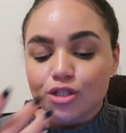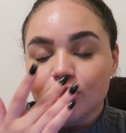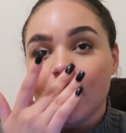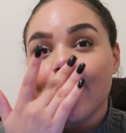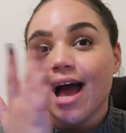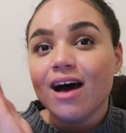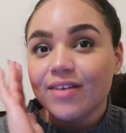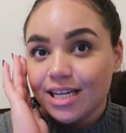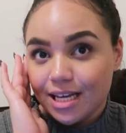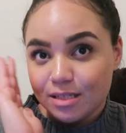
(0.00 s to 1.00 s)
So I have
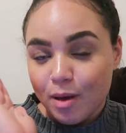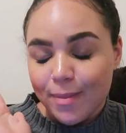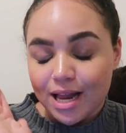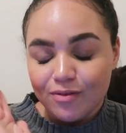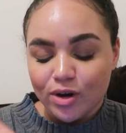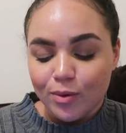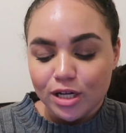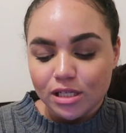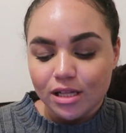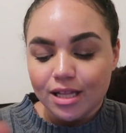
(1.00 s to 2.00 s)
ideas in my mind of what I
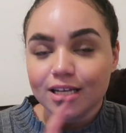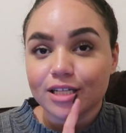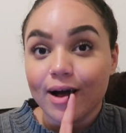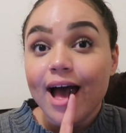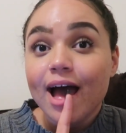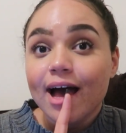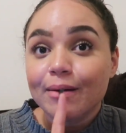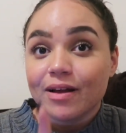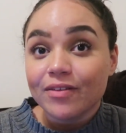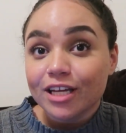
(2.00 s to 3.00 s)
want it to look like. So
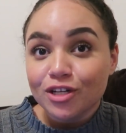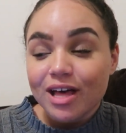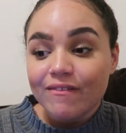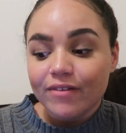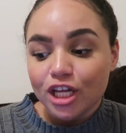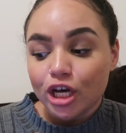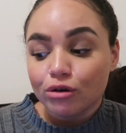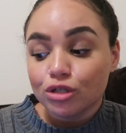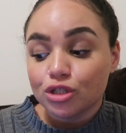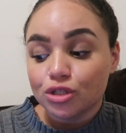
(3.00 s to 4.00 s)
I'm definitely gonna do that
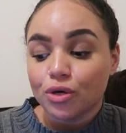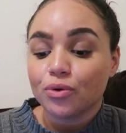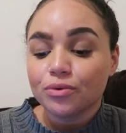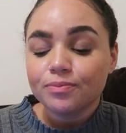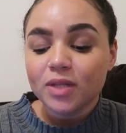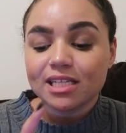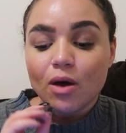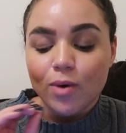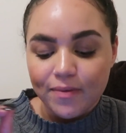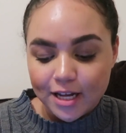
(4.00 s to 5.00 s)
video soon because I
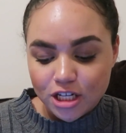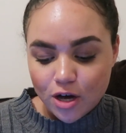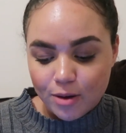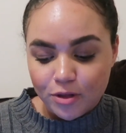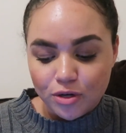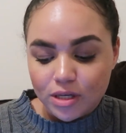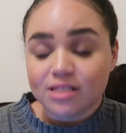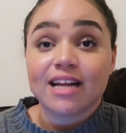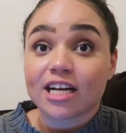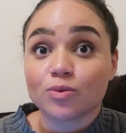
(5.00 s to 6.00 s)
want that to go up. The New
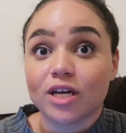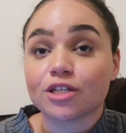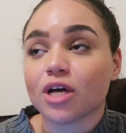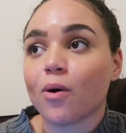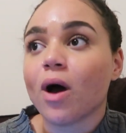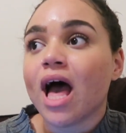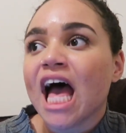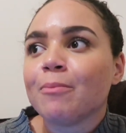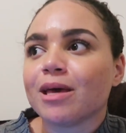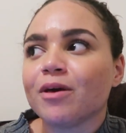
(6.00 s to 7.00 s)
Year's next week. So
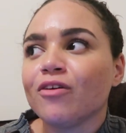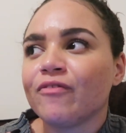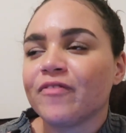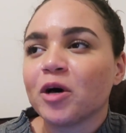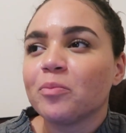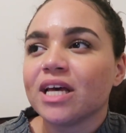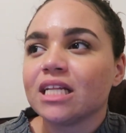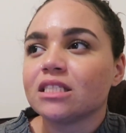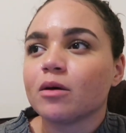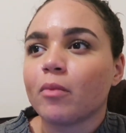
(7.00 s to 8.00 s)
maybe I'll film
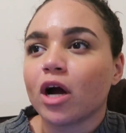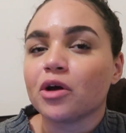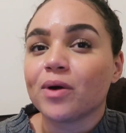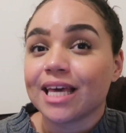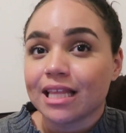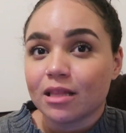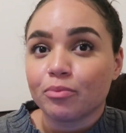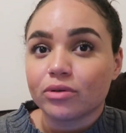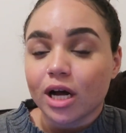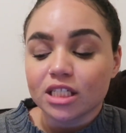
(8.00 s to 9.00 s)
it tomorrow and get the
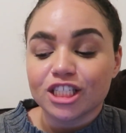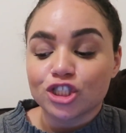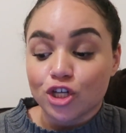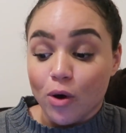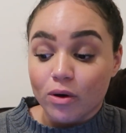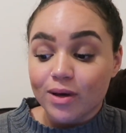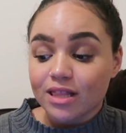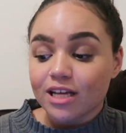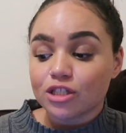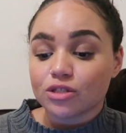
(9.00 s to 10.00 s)
process going with
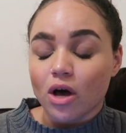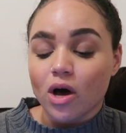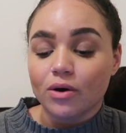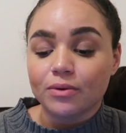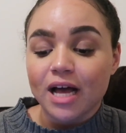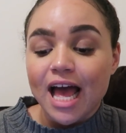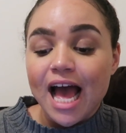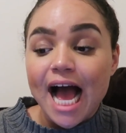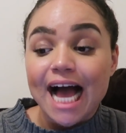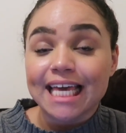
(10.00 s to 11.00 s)
it so
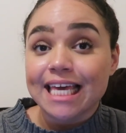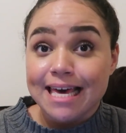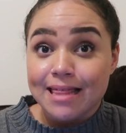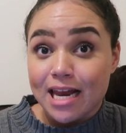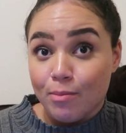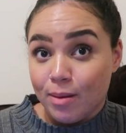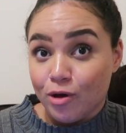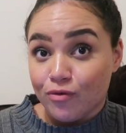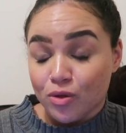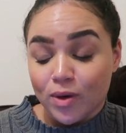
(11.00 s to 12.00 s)
I can get that up maybe
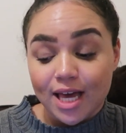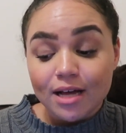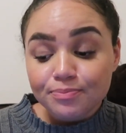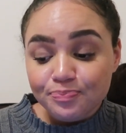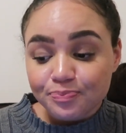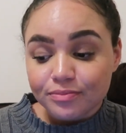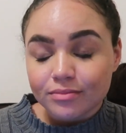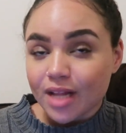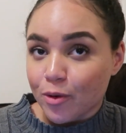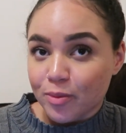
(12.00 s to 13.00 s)
over the weekend.
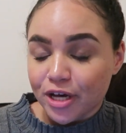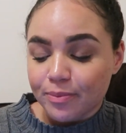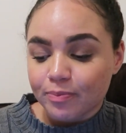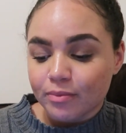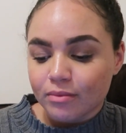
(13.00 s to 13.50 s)
That would be good.